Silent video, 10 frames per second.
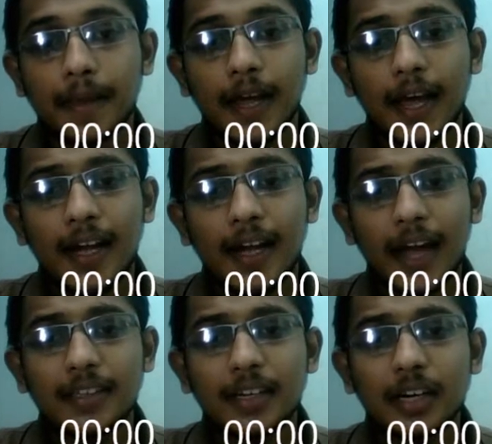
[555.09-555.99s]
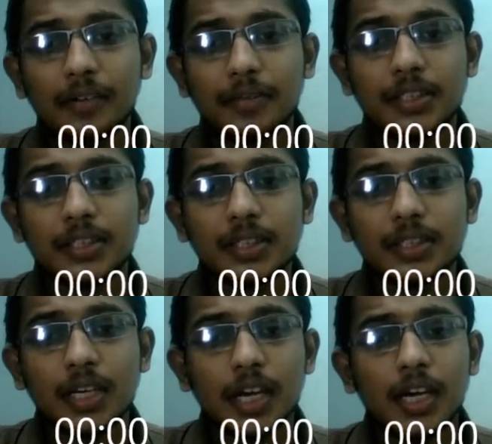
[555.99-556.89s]
And another convention
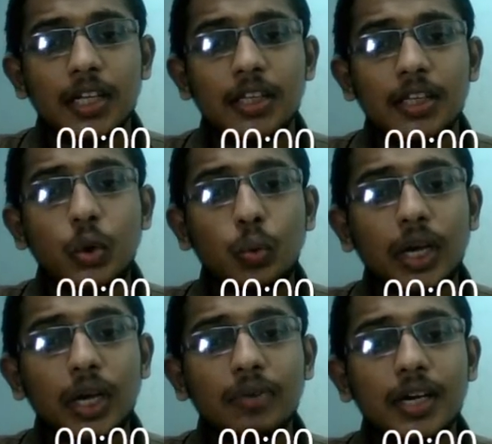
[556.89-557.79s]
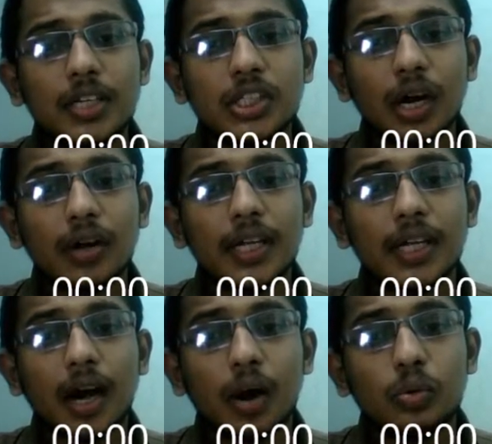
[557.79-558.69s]
is, the Queen will dissolve the
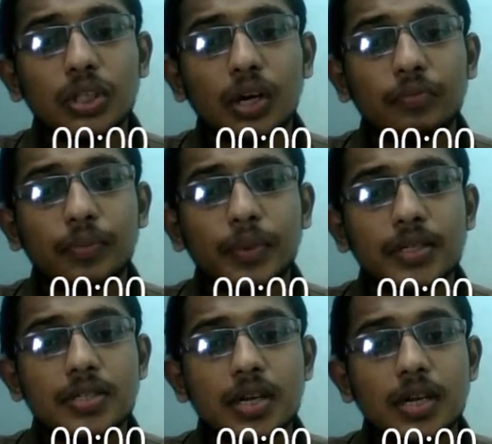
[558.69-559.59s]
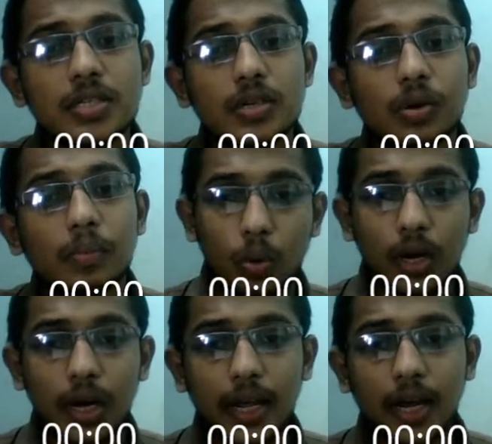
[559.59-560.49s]
Council of Ministers
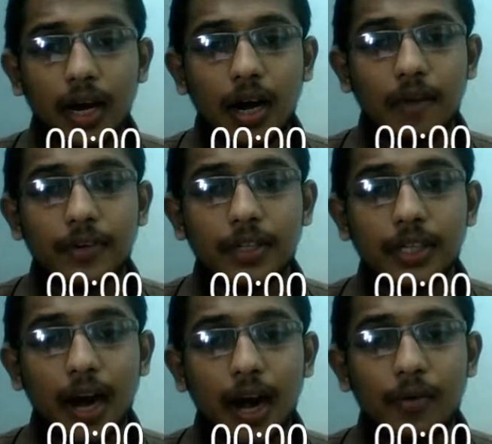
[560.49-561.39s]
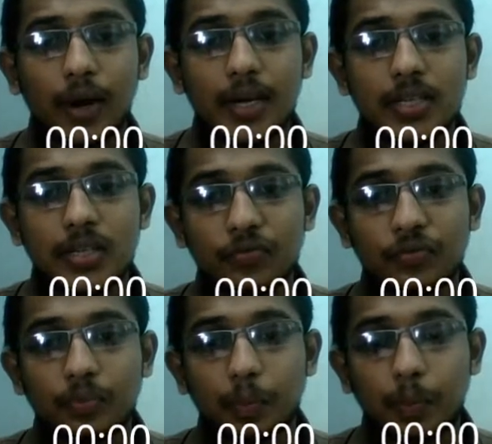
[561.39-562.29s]
only after the advice of
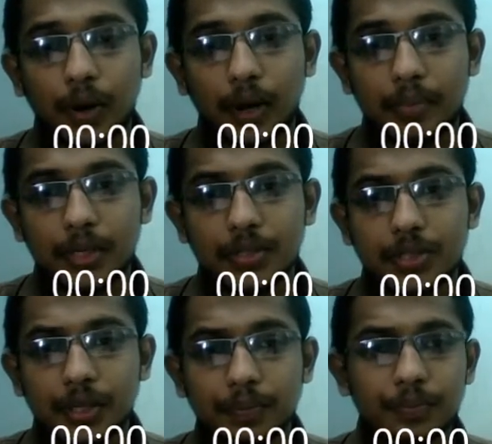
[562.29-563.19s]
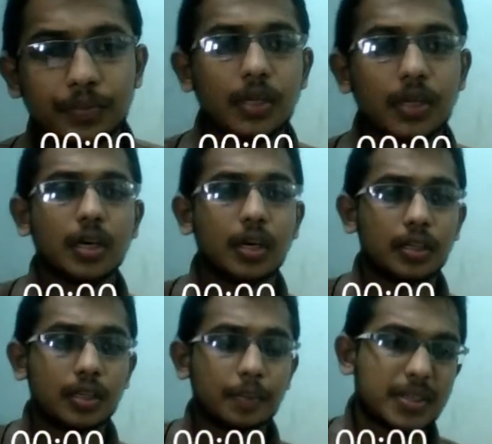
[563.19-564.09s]
Prime Minister.
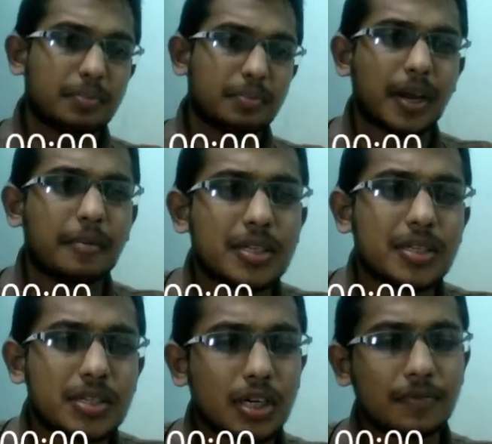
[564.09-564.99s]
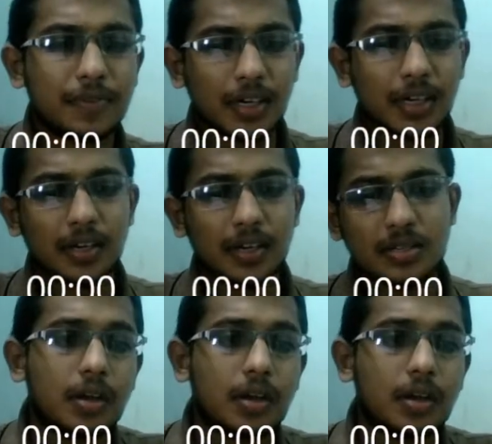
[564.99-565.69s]
The present Prime Minister of England is